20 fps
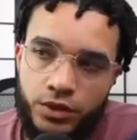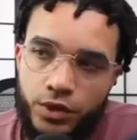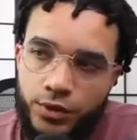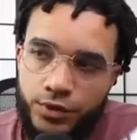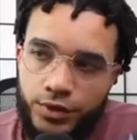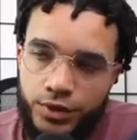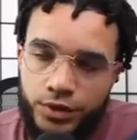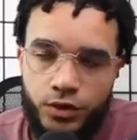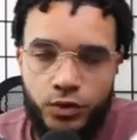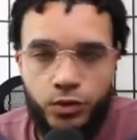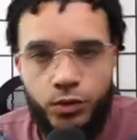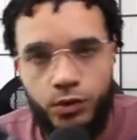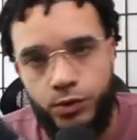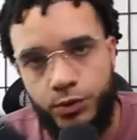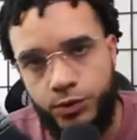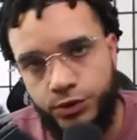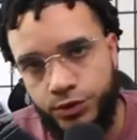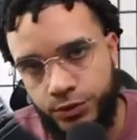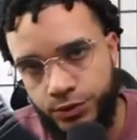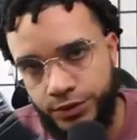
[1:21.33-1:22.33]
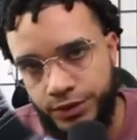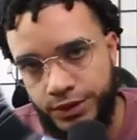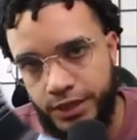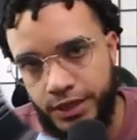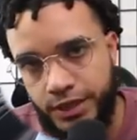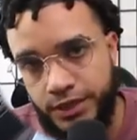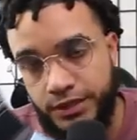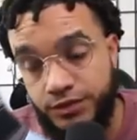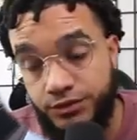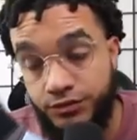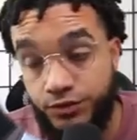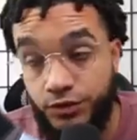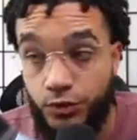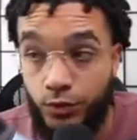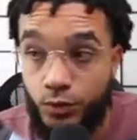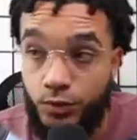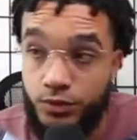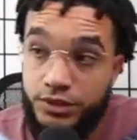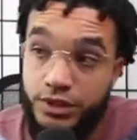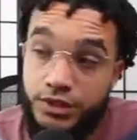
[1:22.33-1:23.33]
you already know what we're doing, guys. And for the
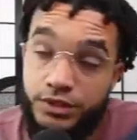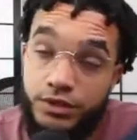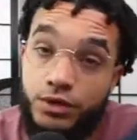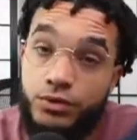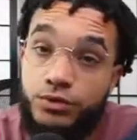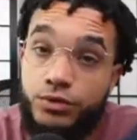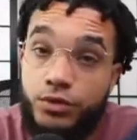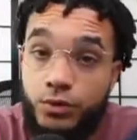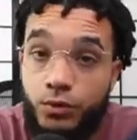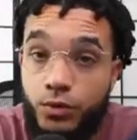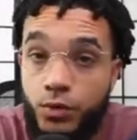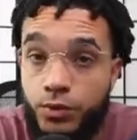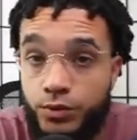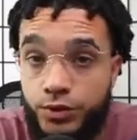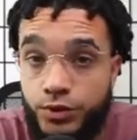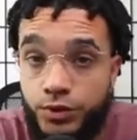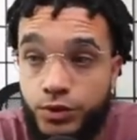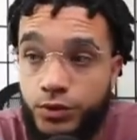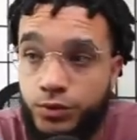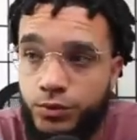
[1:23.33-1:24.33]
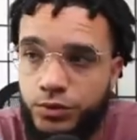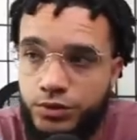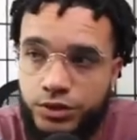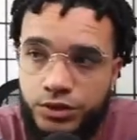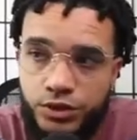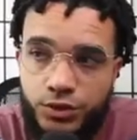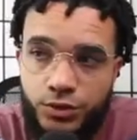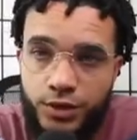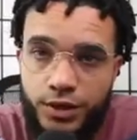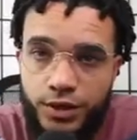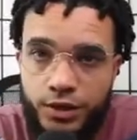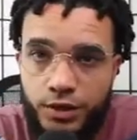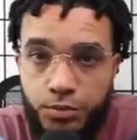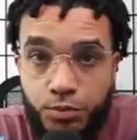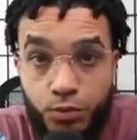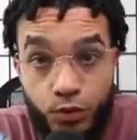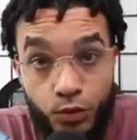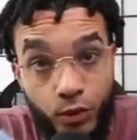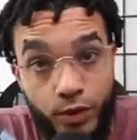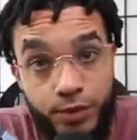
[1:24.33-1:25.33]
ones that don't know what we're doing, we're just creating a
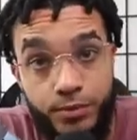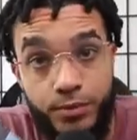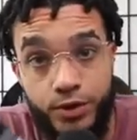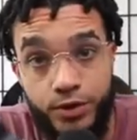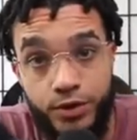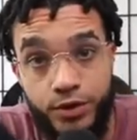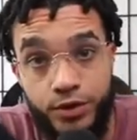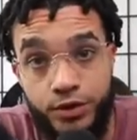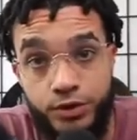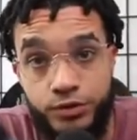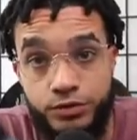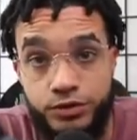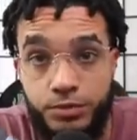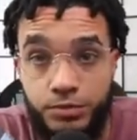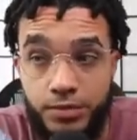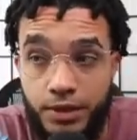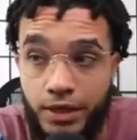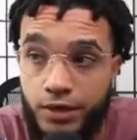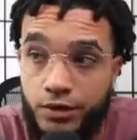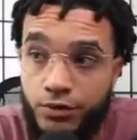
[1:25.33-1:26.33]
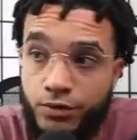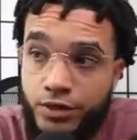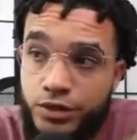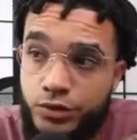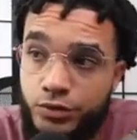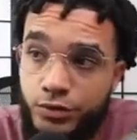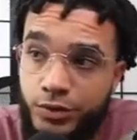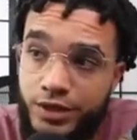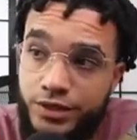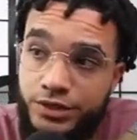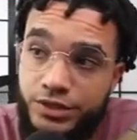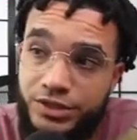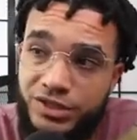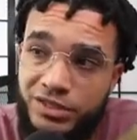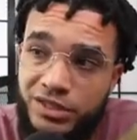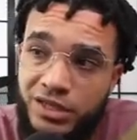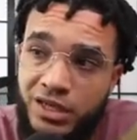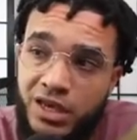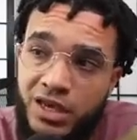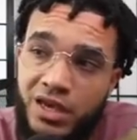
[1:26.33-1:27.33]
perimeter using block graduation